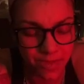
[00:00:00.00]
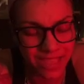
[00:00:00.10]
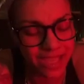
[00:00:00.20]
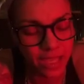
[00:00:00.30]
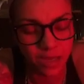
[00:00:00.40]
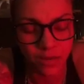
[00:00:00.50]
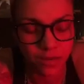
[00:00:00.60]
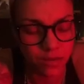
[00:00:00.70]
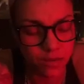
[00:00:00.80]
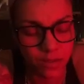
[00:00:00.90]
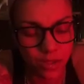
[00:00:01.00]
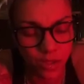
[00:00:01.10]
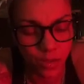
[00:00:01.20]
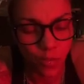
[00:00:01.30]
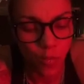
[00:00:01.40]
can
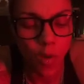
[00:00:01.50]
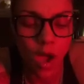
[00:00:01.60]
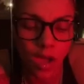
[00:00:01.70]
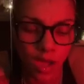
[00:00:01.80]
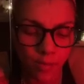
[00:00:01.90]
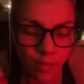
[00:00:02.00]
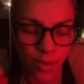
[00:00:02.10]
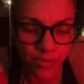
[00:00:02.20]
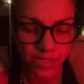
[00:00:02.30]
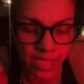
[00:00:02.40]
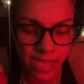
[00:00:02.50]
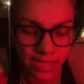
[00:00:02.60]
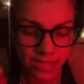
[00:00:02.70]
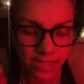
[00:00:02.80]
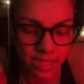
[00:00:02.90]
walk on both
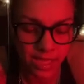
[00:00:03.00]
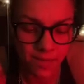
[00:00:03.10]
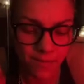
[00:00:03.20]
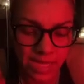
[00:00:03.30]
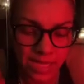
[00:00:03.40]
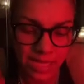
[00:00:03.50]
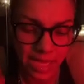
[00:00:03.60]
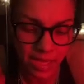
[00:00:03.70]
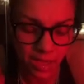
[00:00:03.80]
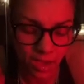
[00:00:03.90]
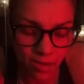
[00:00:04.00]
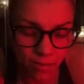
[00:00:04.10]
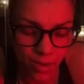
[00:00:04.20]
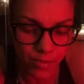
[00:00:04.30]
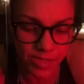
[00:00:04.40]
sides, that can mediate
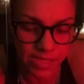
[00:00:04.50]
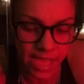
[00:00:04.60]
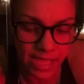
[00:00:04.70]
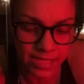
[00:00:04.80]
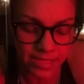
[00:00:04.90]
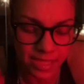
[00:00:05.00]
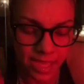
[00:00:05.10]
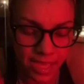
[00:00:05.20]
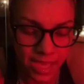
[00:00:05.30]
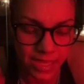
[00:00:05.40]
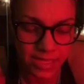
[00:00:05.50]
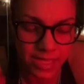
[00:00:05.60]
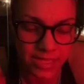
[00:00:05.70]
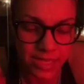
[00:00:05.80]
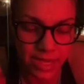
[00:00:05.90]
on both sides, and
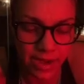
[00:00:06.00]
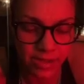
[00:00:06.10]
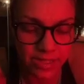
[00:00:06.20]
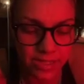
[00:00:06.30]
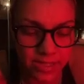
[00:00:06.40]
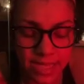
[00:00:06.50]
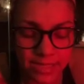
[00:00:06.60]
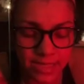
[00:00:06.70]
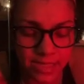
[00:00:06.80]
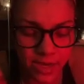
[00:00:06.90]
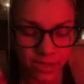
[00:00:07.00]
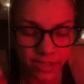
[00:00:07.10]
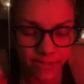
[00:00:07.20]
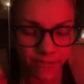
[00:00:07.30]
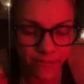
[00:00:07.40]
doesn't
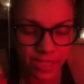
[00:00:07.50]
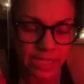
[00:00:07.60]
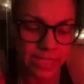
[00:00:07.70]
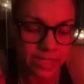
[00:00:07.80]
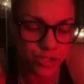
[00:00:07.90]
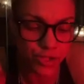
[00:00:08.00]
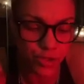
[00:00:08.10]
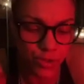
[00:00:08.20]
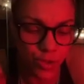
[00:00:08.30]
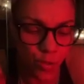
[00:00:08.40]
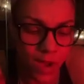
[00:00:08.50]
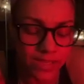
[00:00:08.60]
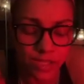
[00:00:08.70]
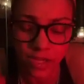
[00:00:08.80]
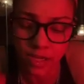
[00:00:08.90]
necessarily fit into the
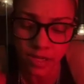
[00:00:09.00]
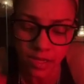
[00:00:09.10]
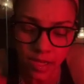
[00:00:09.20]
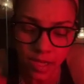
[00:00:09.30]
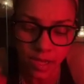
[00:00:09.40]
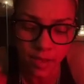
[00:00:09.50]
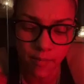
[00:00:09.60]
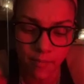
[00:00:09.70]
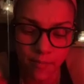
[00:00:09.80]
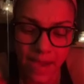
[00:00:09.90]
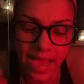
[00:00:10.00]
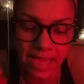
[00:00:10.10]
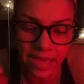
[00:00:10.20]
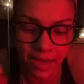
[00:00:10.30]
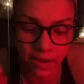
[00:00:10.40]
Western
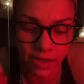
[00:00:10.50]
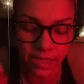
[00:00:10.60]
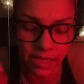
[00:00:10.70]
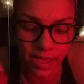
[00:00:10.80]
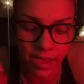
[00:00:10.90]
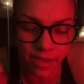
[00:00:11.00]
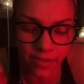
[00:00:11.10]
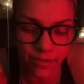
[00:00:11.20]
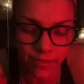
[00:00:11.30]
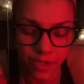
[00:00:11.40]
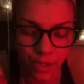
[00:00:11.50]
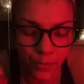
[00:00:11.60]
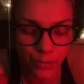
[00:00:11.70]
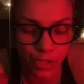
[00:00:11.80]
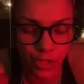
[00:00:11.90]
binary of,
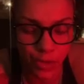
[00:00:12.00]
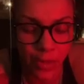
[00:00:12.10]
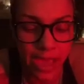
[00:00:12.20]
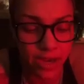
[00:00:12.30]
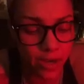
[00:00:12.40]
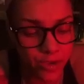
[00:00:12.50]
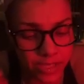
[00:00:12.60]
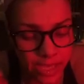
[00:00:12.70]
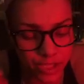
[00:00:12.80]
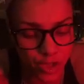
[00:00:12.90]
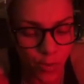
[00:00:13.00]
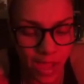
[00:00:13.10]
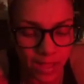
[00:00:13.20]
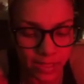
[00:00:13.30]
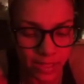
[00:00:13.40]

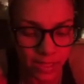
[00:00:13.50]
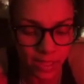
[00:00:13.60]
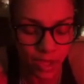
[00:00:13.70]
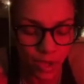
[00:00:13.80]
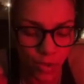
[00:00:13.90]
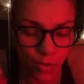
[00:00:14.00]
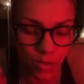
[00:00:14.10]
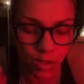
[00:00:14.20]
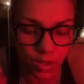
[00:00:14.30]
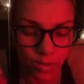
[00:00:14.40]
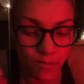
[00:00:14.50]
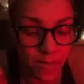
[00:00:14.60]
heterosexuality or